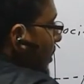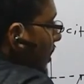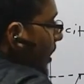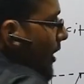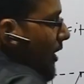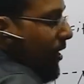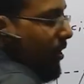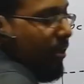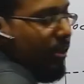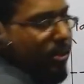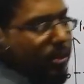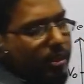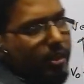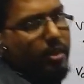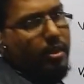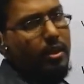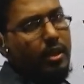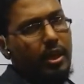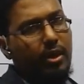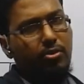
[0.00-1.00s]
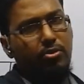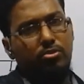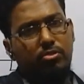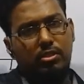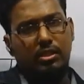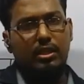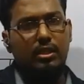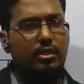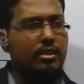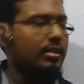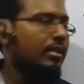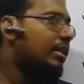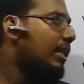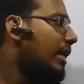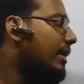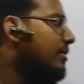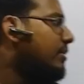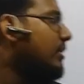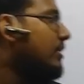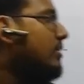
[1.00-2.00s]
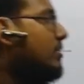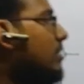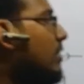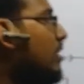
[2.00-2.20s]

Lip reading: Have you seen like this?